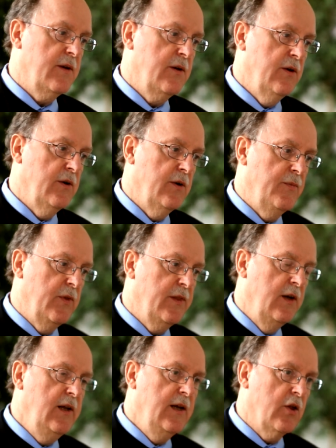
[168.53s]
to
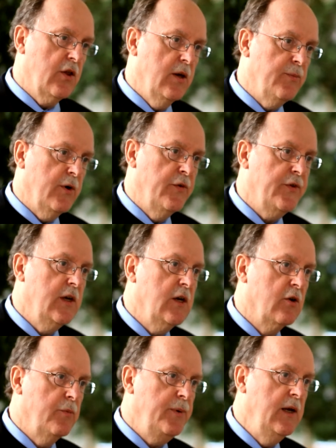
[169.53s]
the leadership of the
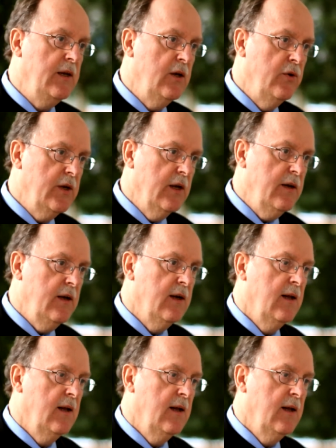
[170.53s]
European Union,